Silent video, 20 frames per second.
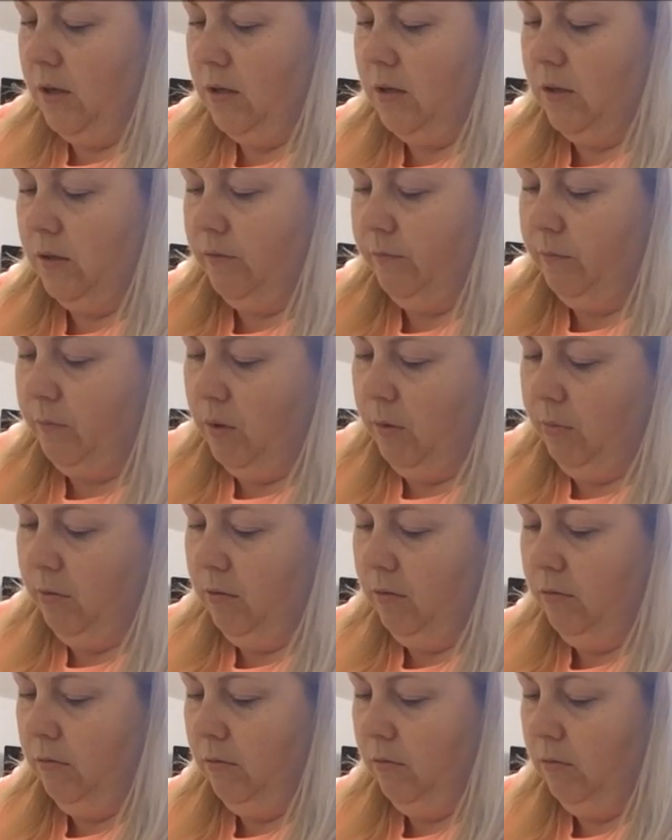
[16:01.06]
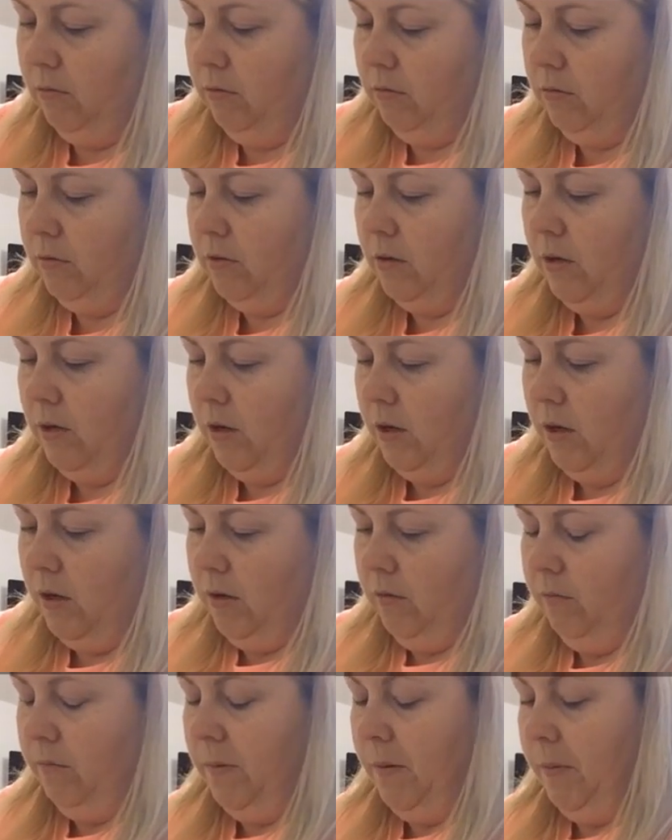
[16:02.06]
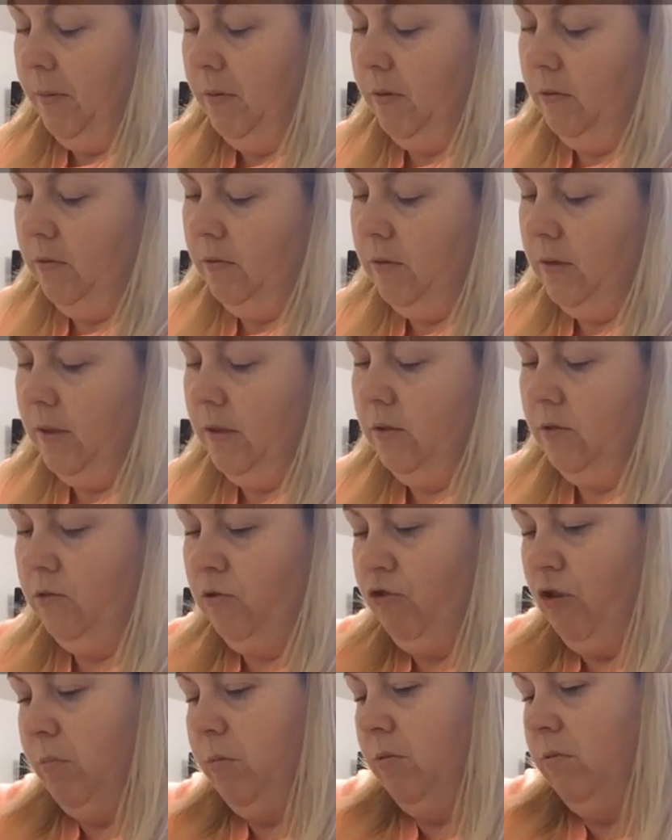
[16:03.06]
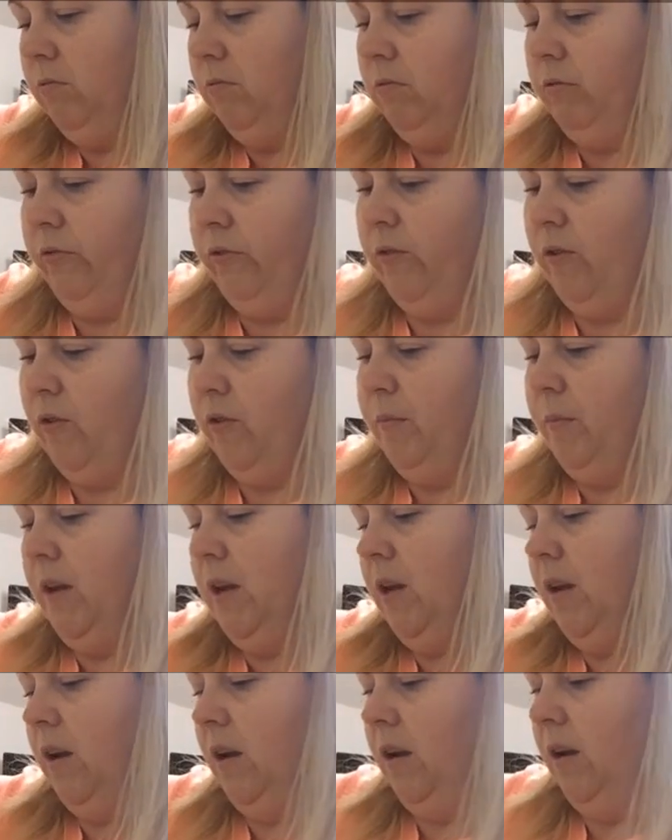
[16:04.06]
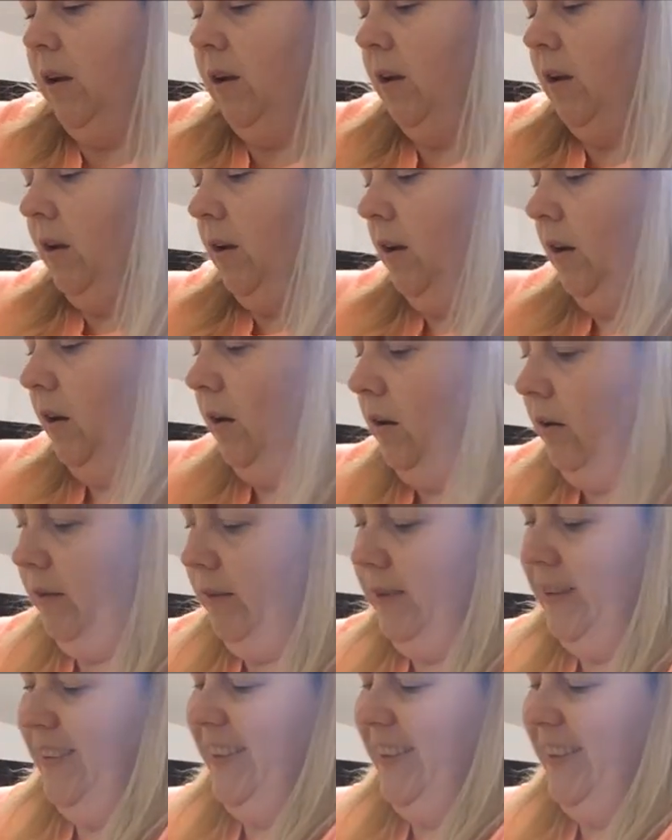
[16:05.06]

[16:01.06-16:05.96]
lots of bubbles. Bubbles and troubles for me.